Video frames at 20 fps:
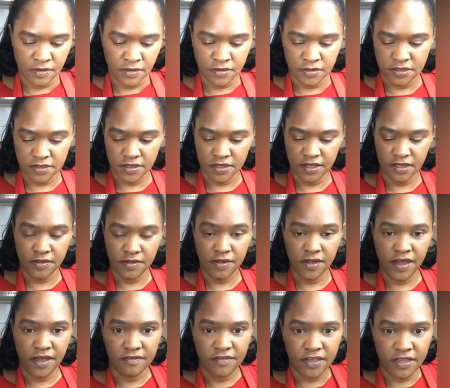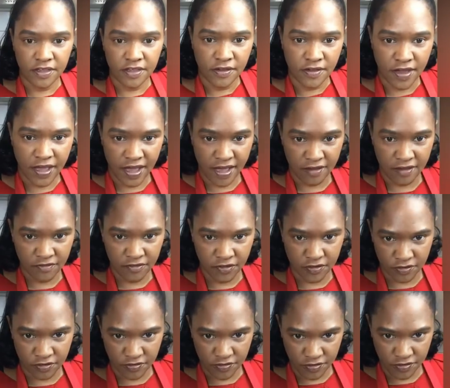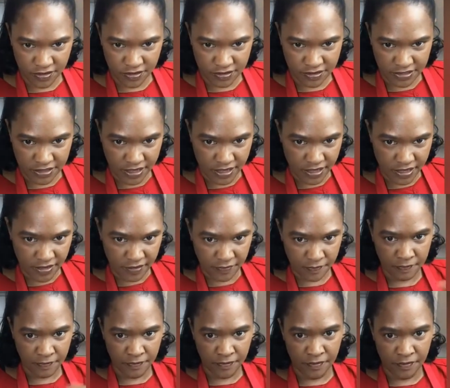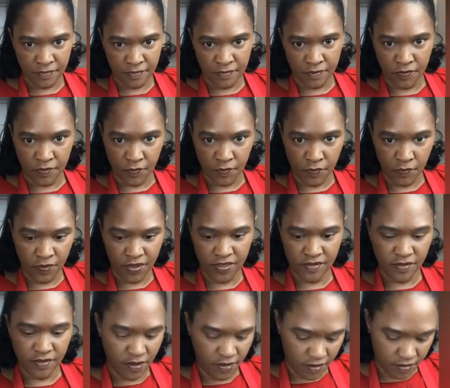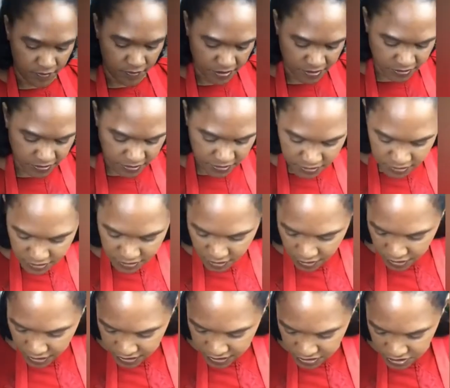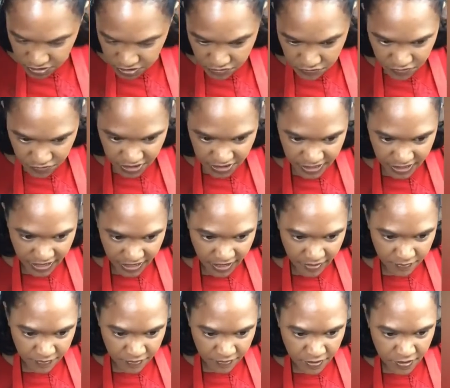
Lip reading: So there you have it. have your crudité with hummus. So let's just recap.